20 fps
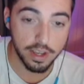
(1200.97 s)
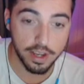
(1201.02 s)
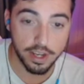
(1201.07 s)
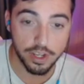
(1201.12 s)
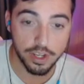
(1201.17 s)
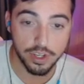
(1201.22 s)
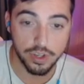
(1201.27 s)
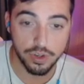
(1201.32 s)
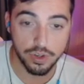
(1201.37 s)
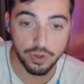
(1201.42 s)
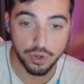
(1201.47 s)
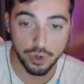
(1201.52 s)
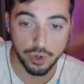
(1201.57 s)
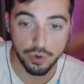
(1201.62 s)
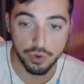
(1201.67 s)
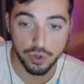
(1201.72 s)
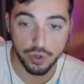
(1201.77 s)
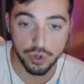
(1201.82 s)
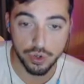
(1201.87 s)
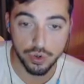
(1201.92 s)
is due
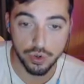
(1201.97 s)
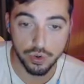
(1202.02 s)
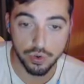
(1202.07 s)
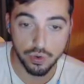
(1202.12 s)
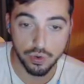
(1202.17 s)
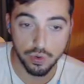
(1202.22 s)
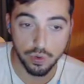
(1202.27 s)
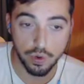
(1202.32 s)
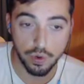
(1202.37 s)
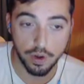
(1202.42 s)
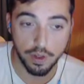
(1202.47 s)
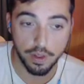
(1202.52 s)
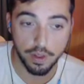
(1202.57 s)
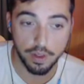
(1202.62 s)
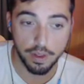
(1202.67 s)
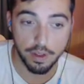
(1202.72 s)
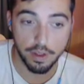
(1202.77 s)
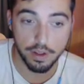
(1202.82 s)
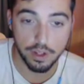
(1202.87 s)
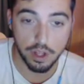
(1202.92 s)
to
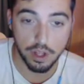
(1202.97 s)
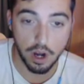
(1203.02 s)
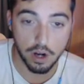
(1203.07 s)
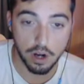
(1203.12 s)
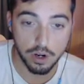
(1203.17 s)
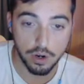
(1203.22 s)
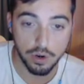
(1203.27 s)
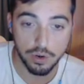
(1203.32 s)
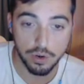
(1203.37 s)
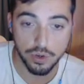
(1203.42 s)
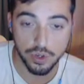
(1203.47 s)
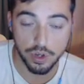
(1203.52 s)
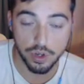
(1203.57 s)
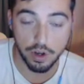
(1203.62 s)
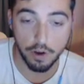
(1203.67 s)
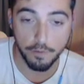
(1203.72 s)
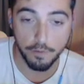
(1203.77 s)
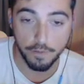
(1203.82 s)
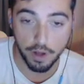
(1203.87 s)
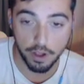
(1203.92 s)
Doggo's
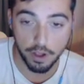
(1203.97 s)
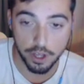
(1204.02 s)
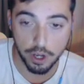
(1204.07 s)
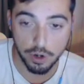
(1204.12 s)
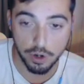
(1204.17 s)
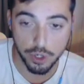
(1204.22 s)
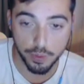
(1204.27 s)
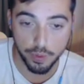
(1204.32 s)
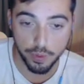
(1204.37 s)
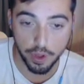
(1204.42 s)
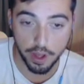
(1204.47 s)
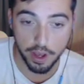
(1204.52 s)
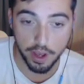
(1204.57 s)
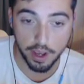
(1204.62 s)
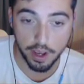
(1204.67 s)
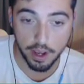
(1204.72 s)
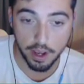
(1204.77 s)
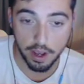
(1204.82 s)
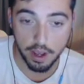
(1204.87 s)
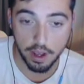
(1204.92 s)
Aphelios
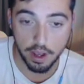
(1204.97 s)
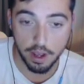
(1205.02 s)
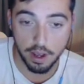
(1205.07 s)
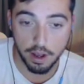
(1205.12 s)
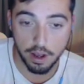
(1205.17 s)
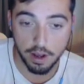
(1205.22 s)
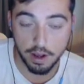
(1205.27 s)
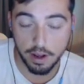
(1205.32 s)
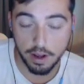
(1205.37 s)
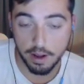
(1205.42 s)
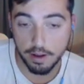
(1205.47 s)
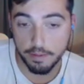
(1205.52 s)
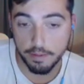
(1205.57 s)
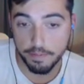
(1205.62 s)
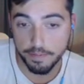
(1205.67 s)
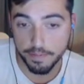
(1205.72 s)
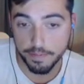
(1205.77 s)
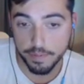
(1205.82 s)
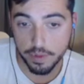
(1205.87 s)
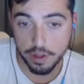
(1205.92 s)
play.
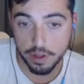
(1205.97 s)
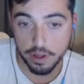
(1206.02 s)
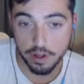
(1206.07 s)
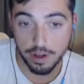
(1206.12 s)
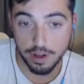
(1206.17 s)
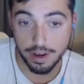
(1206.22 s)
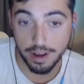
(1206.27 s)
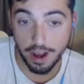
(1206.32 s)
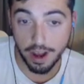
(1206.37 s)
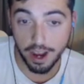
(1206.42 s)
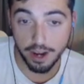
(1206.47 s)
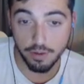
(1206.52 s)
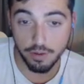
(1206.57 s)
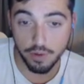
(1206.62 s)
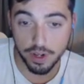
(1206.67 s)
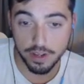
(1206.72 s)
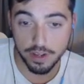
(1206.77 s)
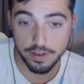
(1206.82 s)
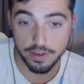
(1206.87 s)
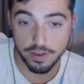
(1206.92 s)
Nine
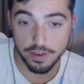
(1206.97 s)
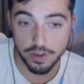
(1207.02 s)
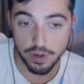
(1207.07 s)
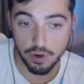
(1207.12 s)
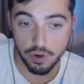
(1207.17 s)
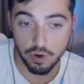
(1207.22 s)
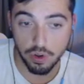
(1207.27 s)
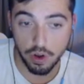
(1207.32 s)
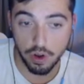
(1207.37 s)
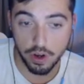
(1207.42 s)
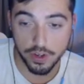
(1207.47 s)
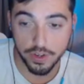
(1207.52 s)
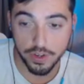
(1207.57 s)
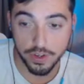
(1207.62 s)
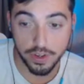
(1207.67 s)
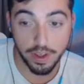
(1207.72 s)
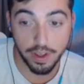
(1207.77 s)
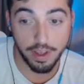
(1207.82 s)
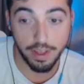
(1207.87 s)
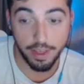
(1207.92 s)
wins, zero
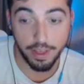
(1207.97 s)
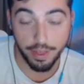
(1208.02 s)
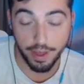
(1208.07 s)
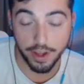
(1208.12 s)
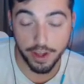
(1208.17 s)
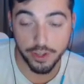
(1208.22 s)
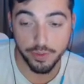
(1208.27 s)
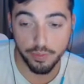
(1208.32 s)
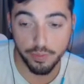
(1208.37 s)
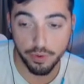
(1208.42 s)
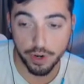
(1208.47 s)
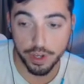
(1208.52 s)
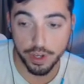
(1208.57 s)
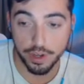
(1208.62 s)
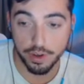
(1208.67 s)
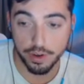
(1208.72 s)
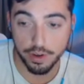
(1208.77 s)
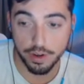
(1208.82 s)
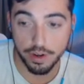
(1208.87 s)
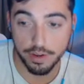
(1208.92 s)
losses. That's pretty
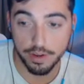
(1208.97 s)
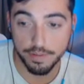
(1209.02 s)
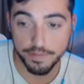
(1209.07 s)
good.